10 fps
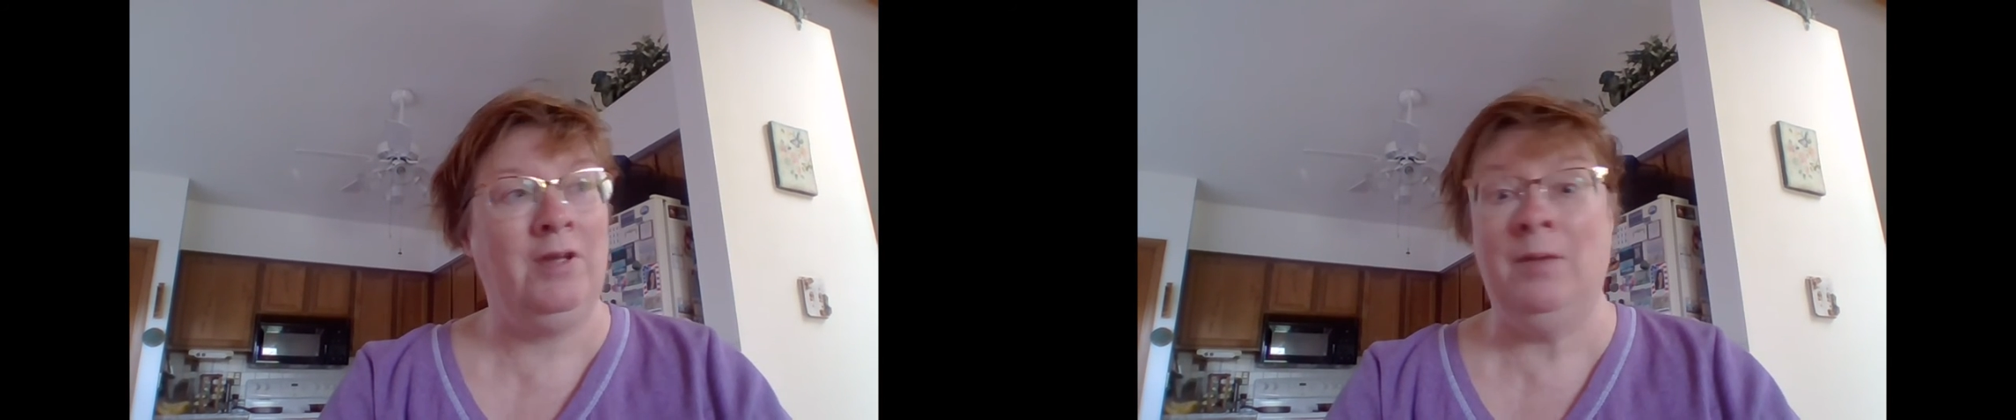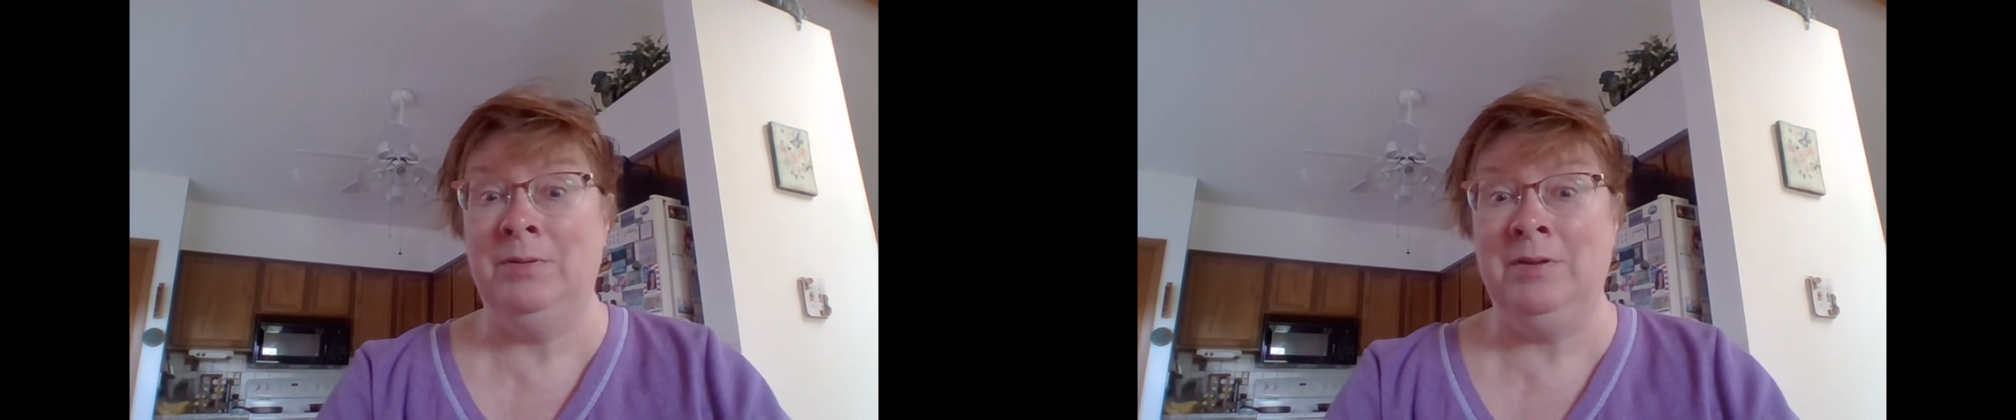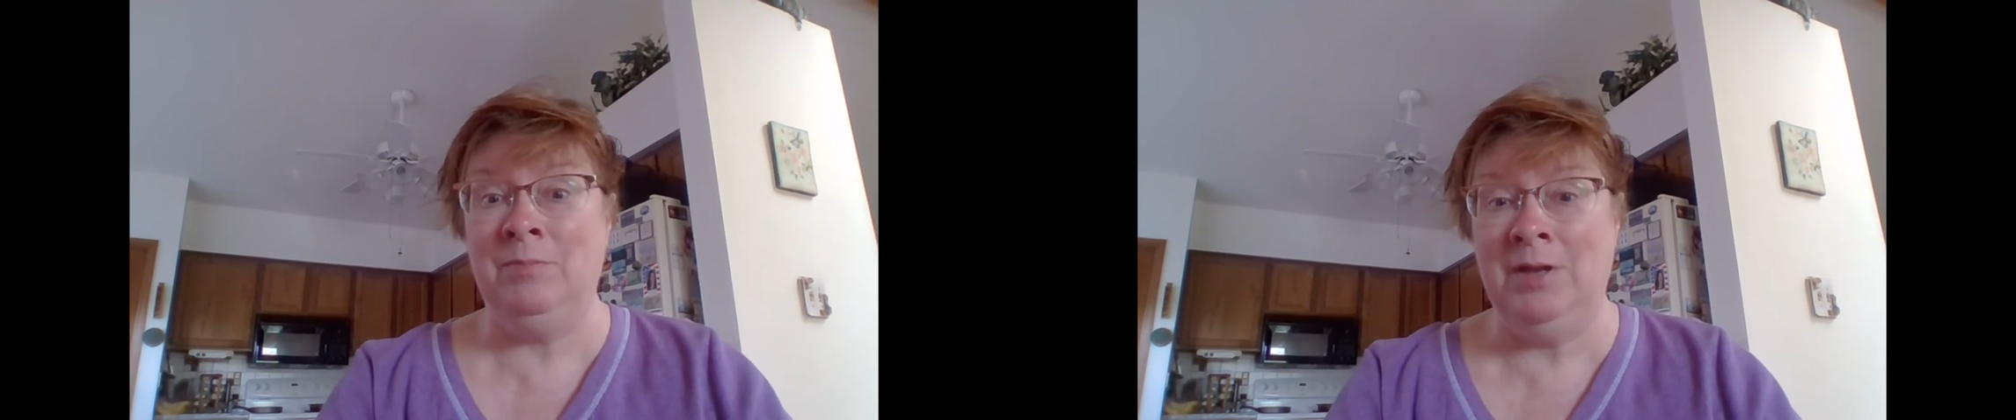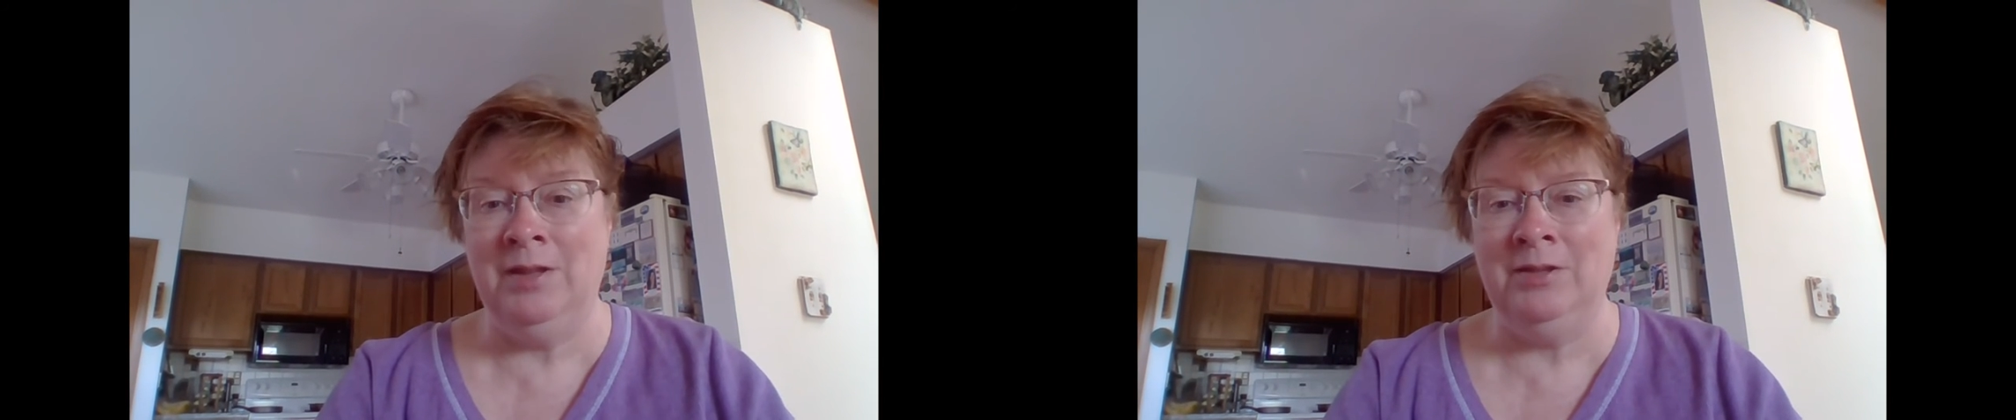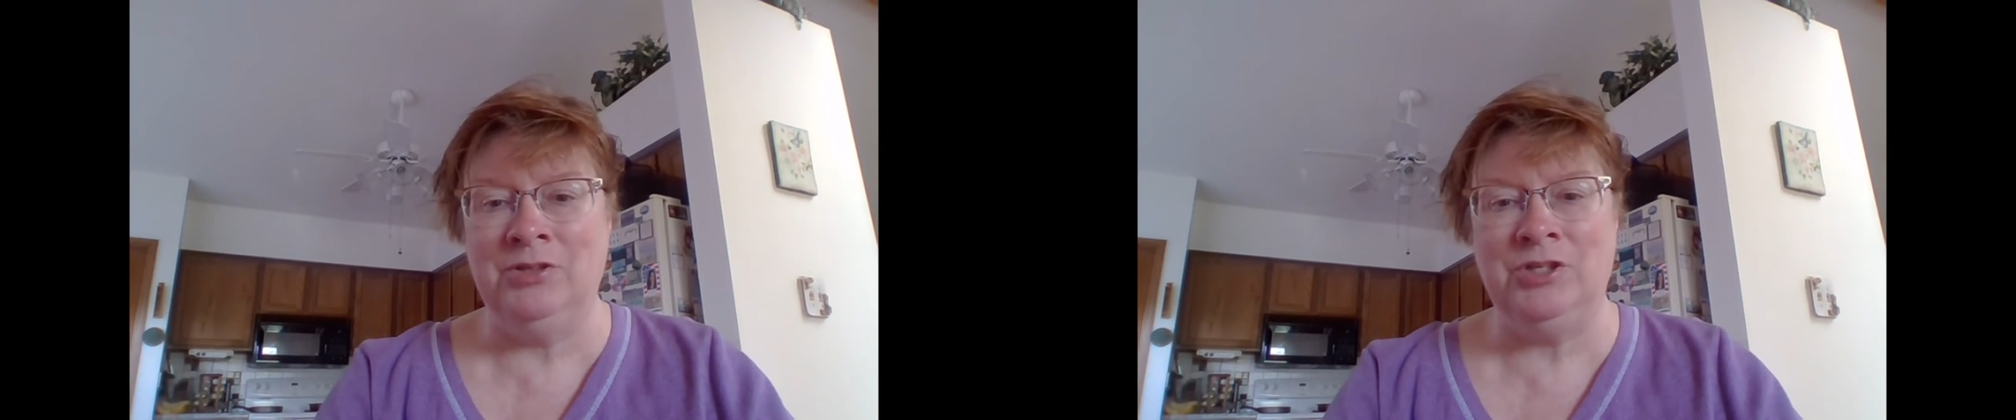
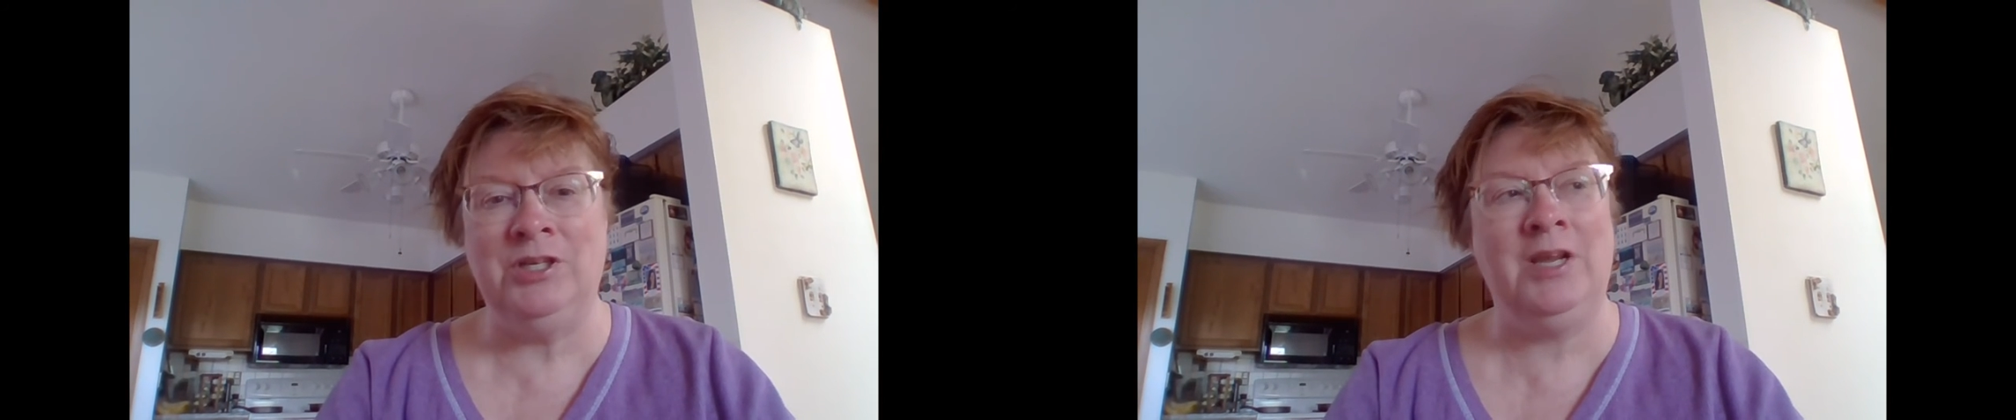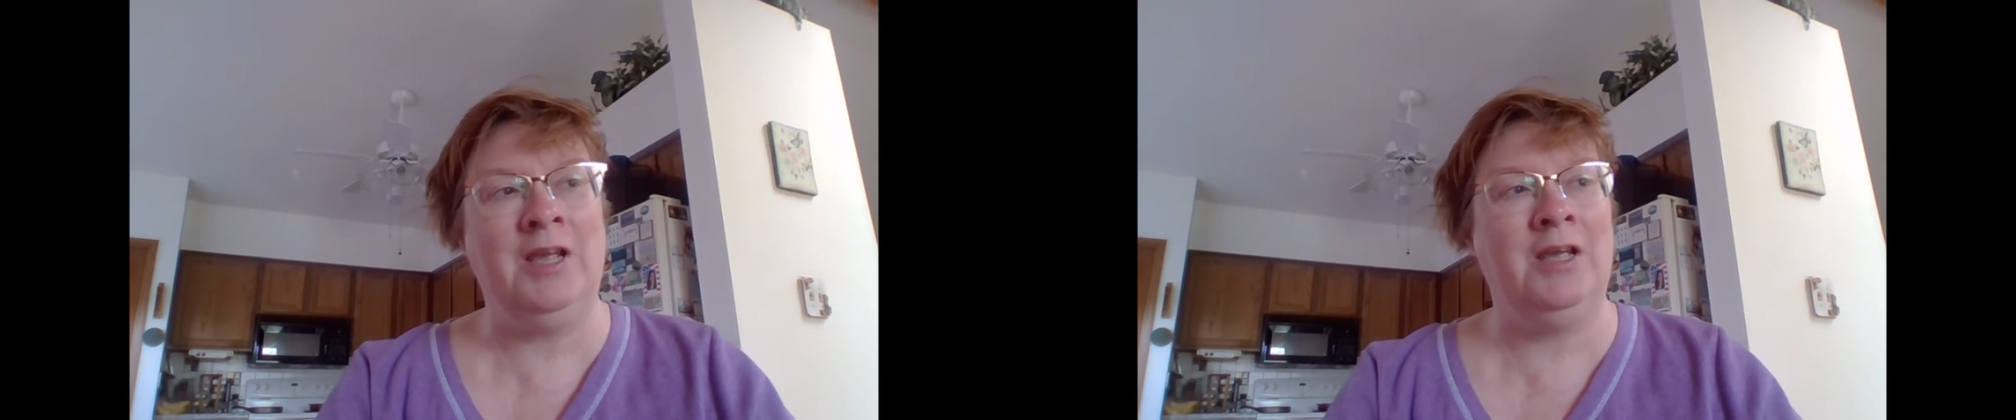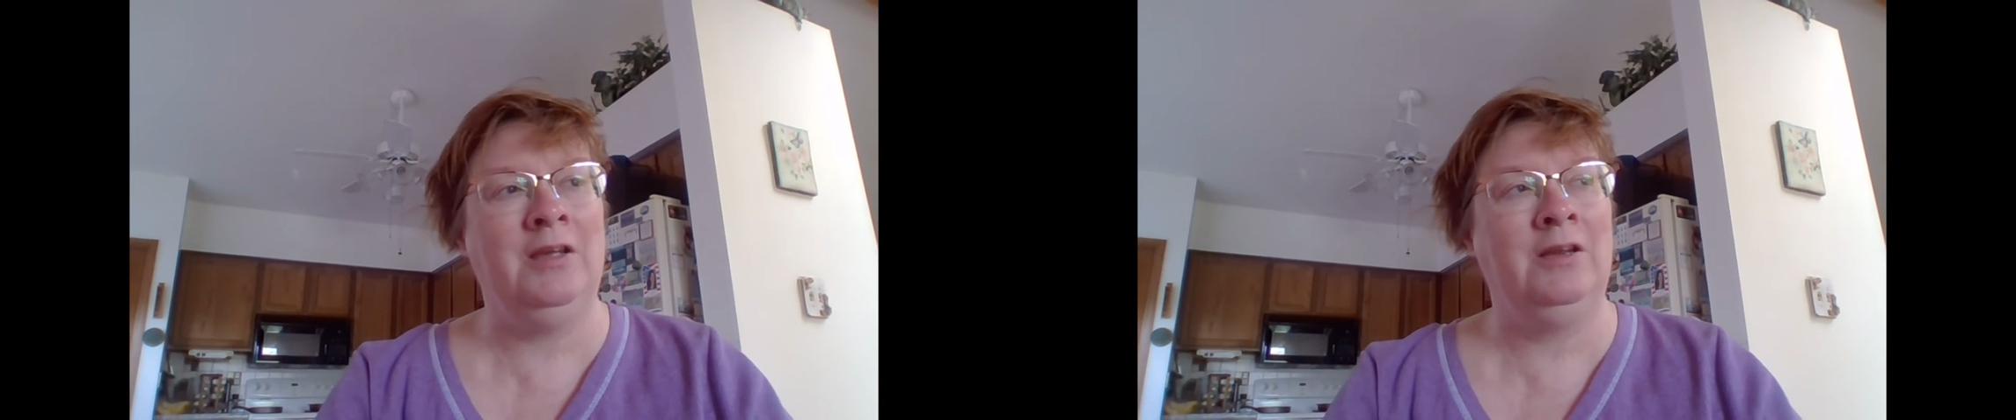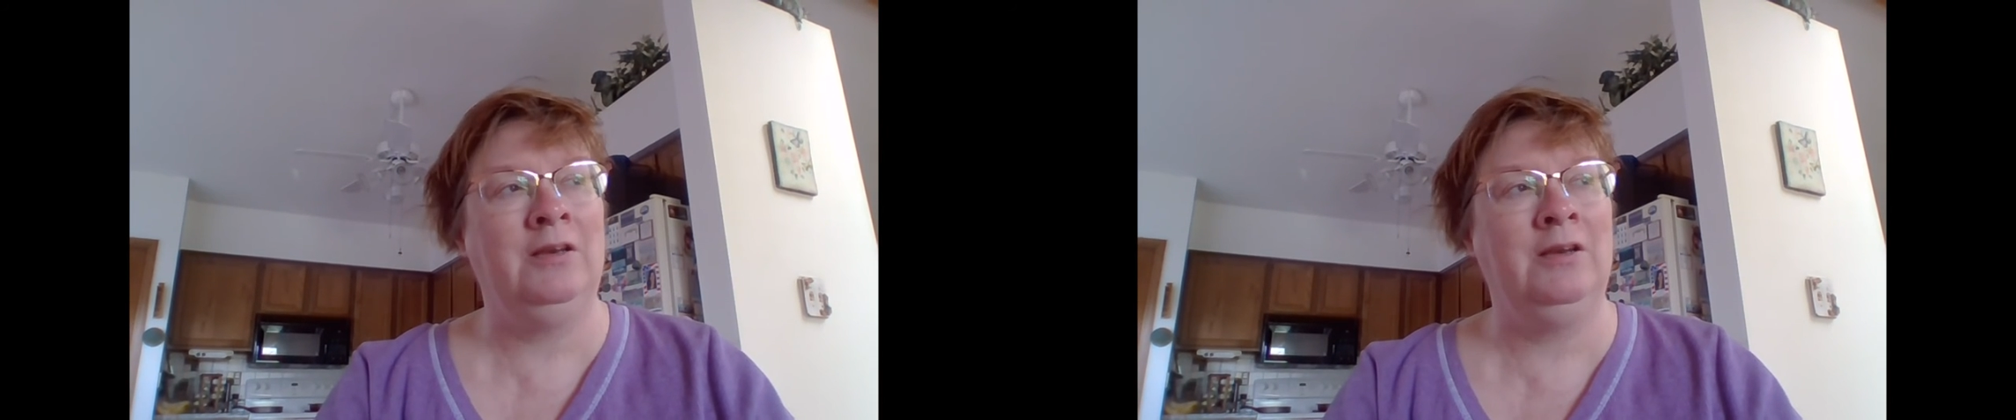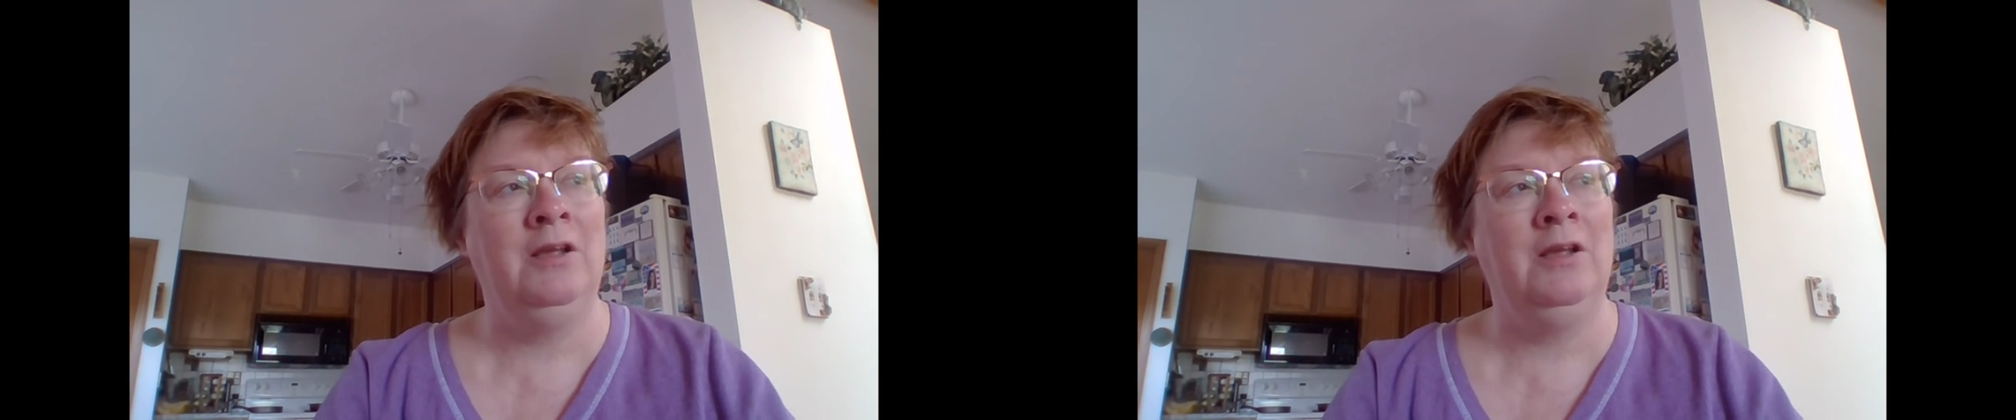epidemiology and